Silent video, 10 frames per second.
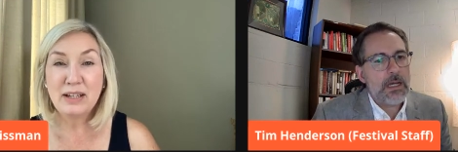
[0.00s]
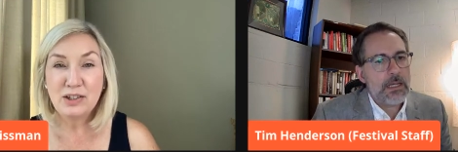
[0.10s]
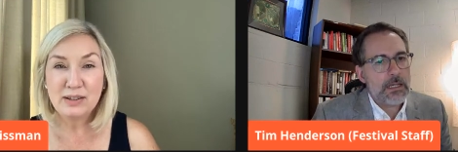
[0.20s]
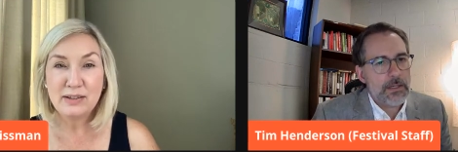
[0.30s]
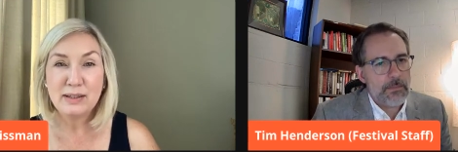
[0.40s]
Speaker 1: you
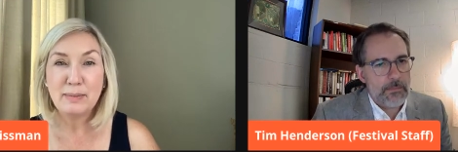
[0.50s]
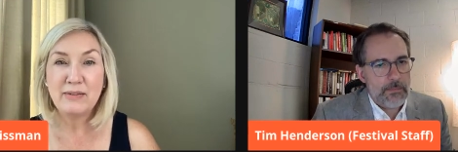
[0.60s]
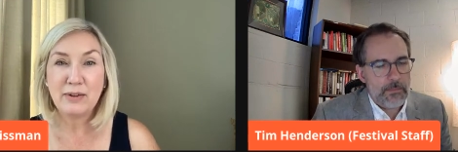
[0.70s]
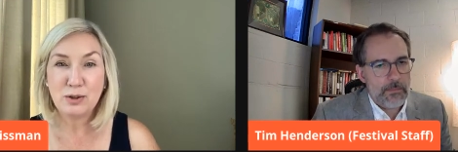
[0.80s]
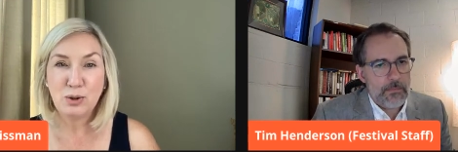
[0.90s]
mentioned there's going to
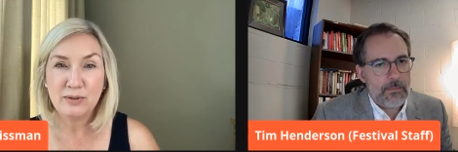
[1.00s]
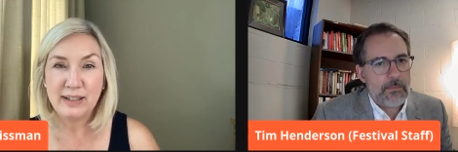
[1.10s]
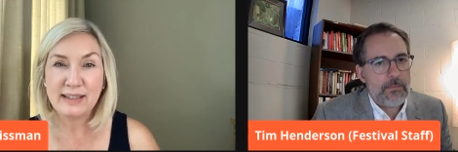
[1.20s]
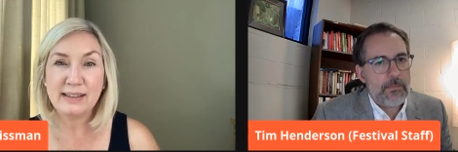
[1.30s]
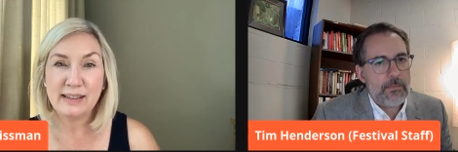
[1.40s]
be virtual
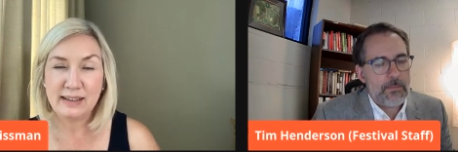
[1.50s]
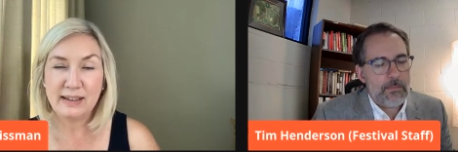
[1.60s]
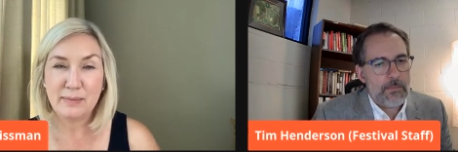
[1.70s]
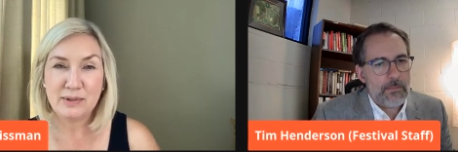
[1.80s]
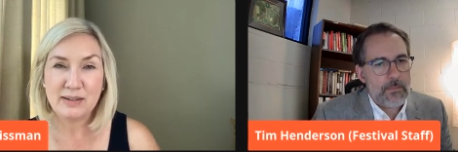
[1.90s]
events
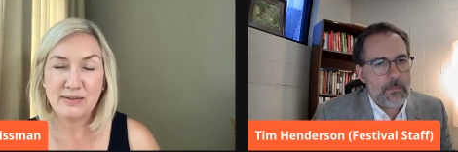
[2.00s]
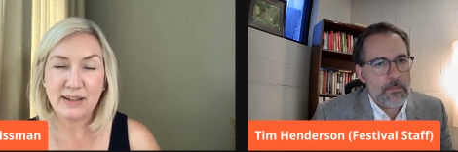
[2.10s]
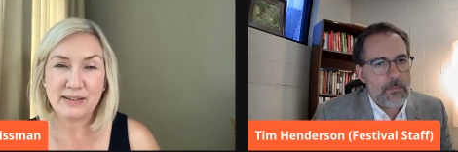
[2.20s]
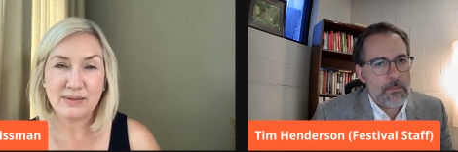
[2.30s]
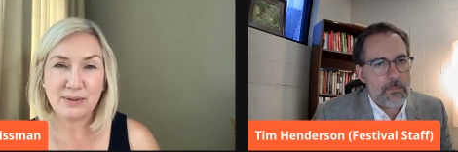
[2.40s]
leading up to the
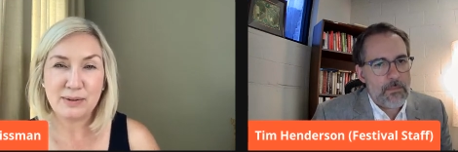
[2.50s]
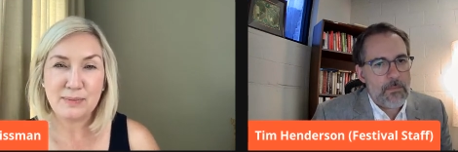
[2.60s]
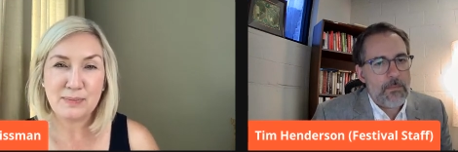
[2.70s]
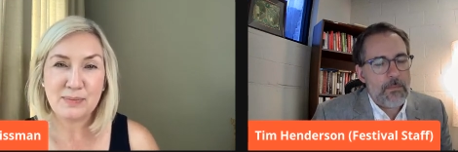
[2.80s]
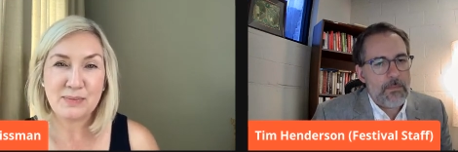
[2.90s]
festival.
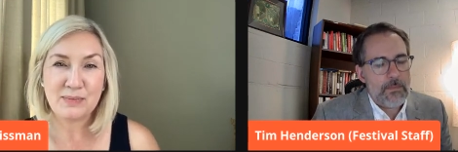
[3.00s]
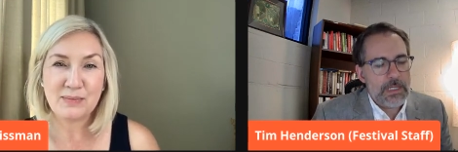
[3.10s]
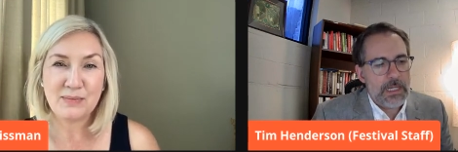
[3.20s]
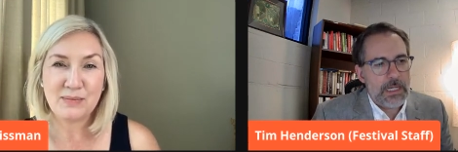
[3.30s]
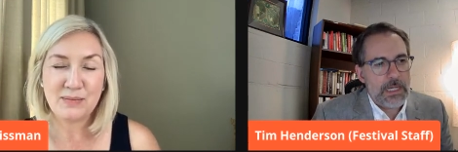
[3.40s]

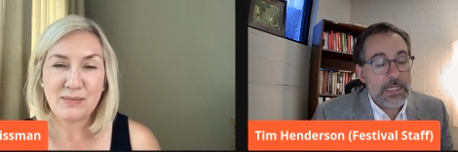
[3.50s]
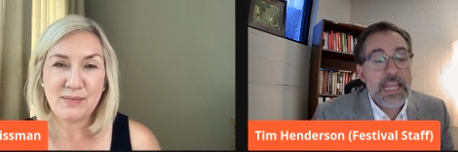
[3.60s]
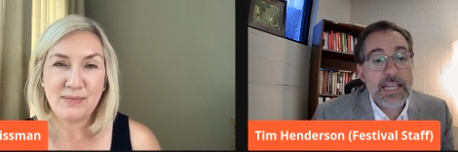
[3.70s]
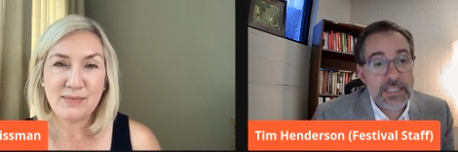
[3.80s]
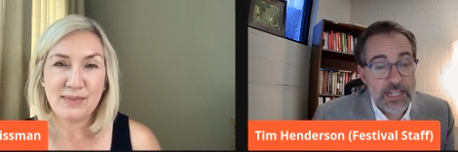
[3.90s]

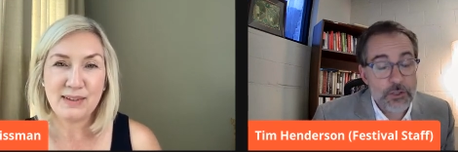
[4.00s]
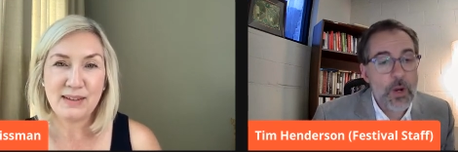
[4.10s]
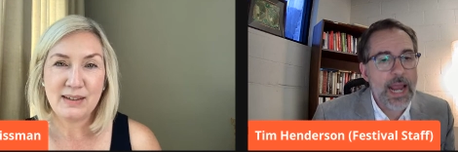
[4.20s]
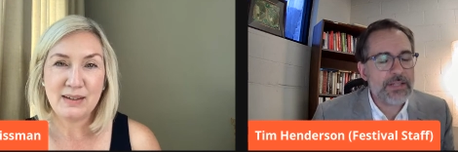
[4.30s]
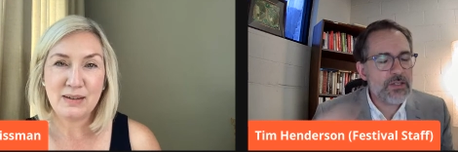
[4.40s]
Speaker 2: Yes, that's
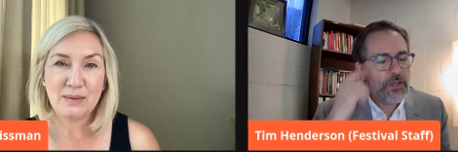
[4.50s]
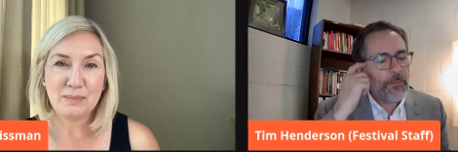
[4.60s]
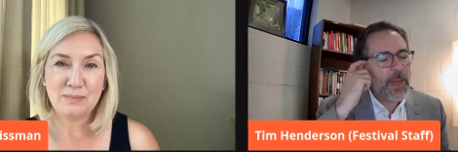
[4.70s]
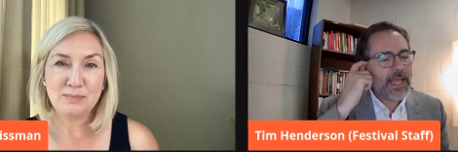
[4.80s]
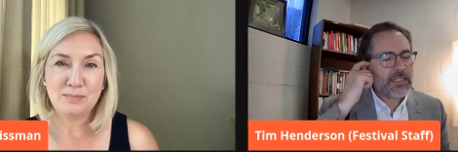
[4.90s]
right. So the
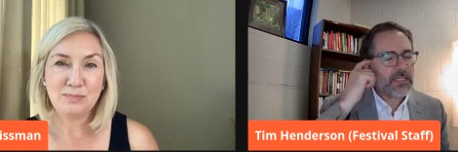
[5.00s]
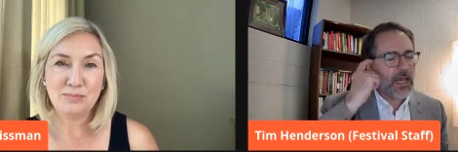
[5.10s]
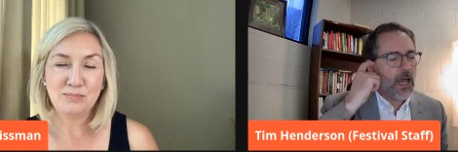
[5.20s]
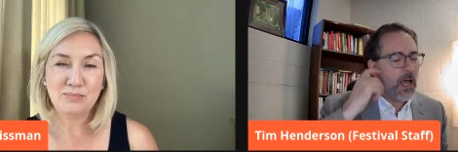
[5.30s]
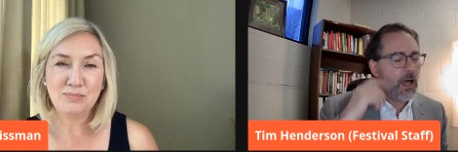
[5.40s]
best
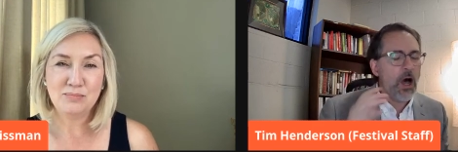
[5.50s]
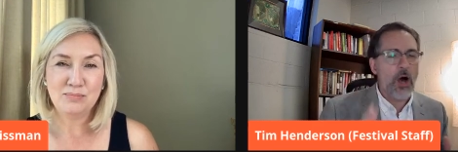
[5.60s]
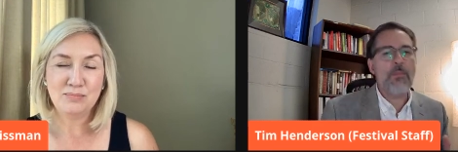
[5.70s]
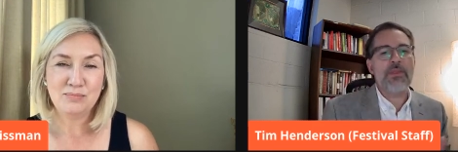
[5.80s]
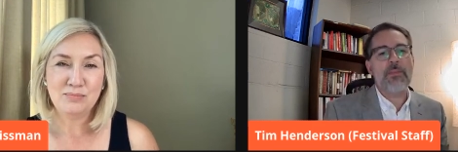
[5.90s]

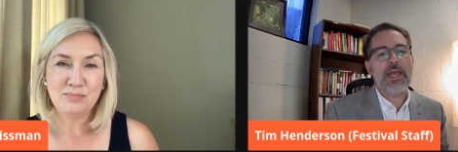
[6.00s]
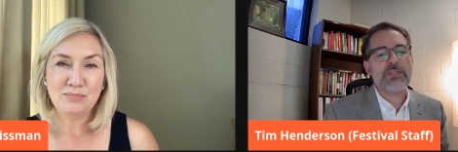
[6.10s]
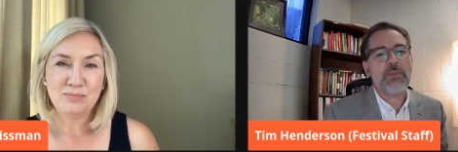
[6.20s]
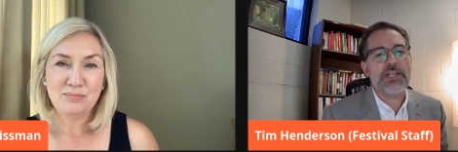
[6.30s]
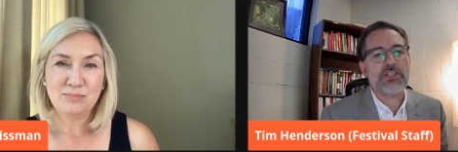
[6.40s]
hub, the best
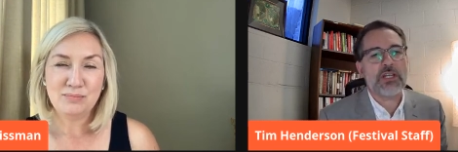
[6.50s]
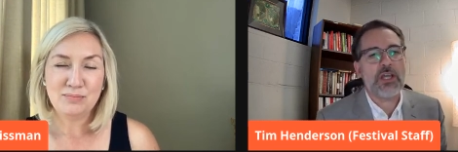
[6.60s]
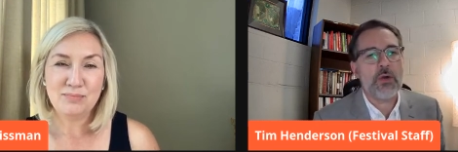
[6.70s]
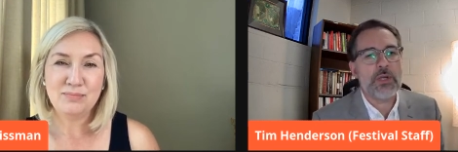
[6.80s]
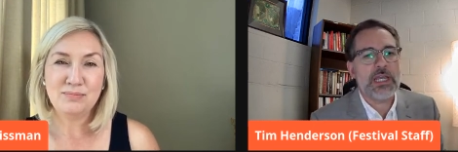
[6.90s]
place to
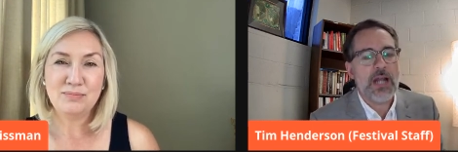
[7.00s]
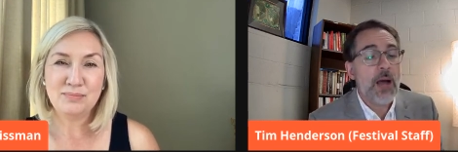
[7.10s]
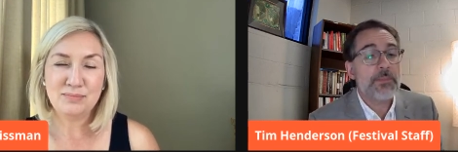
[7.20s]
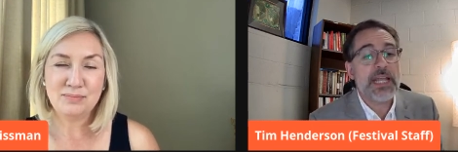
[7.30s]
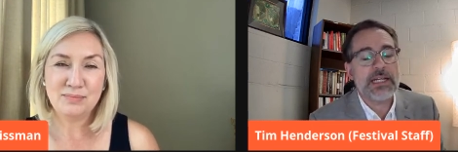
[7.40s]
go get
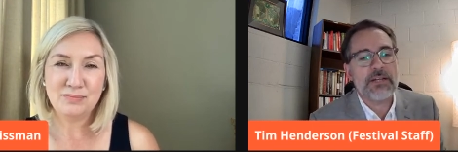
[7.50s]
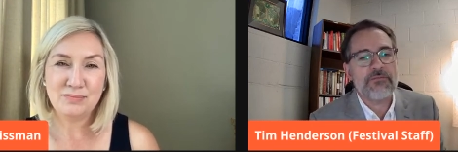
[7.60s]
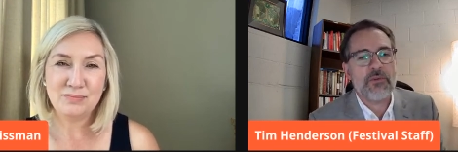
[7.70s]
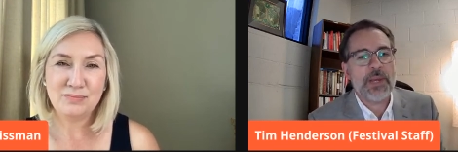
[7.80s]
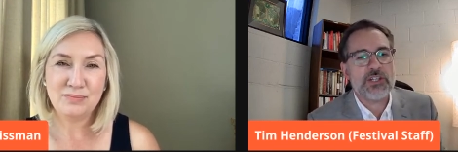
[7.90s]
updated
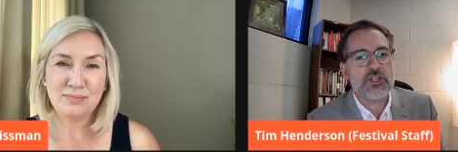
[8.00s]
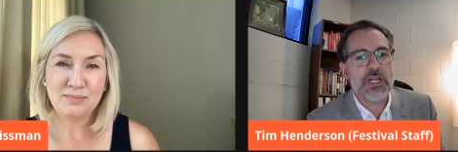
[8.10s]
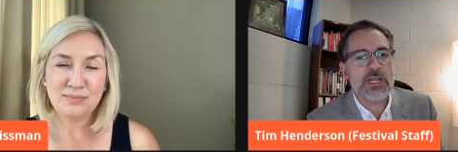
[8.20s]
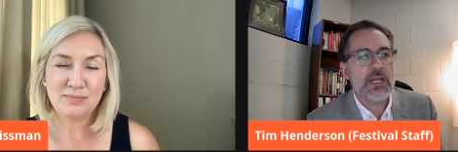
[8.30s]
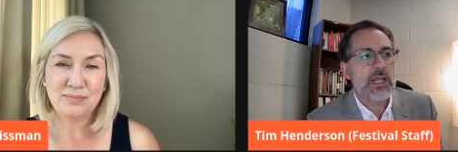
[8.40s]

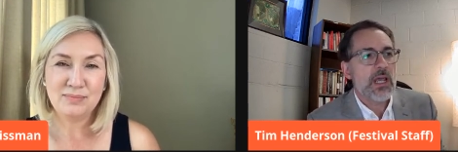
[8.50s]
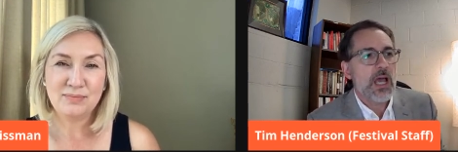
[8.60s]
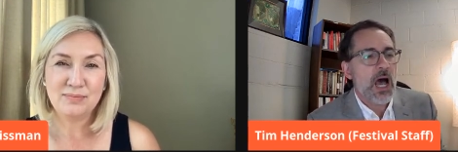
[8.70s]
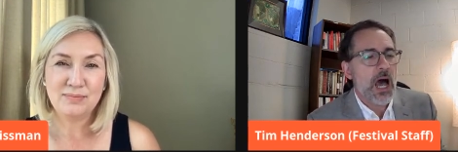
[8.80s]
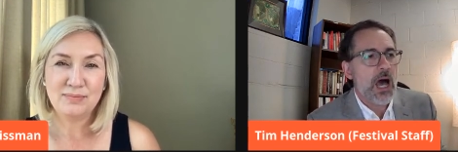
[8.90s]
information.
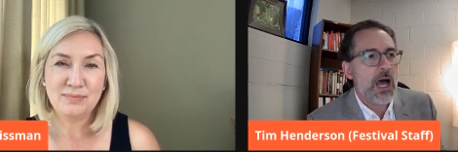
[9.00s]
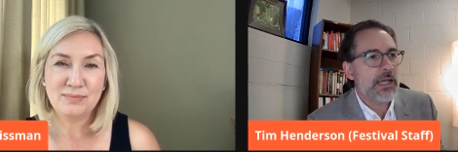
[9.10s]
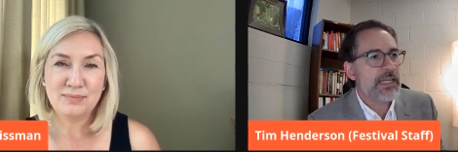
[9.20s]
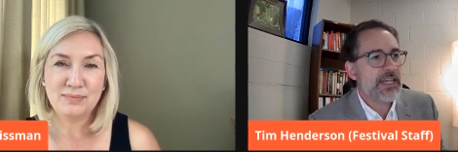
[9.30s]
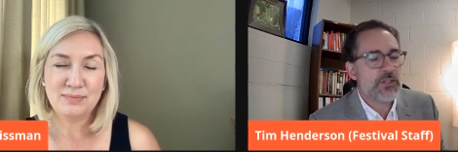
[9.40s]
Uh,
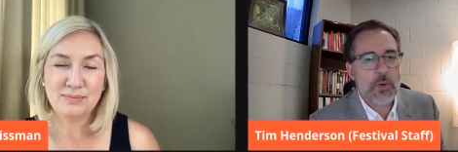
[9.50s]
yes,